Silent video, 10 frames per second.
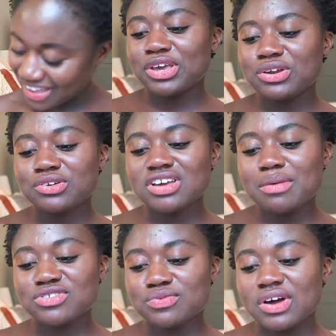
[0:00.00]
Peter
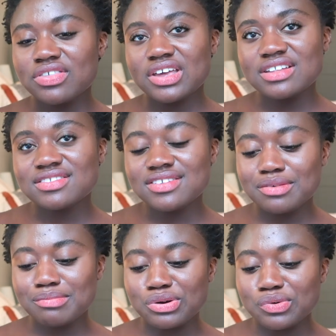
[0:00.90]
Thomas Roth
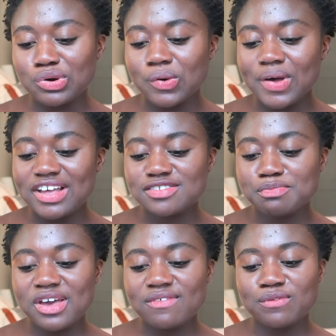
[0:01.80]
Instant Mineral
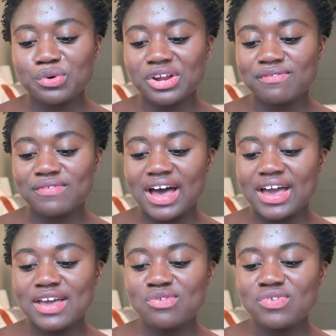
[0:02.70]
SPF
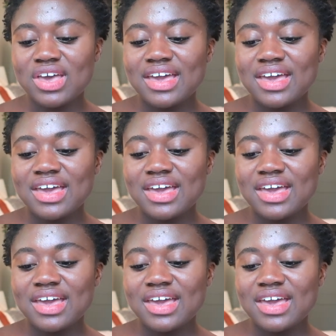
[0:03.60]
45.